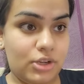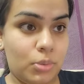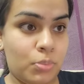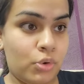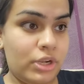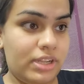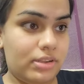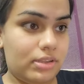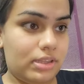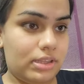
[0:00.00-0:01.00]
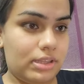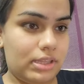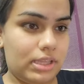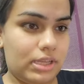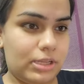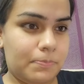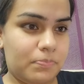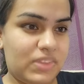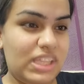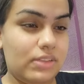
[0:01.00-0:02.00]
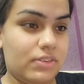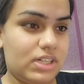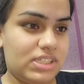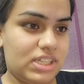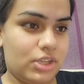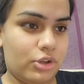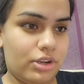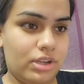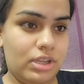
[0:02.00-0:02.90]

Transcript: or bold the keywords in your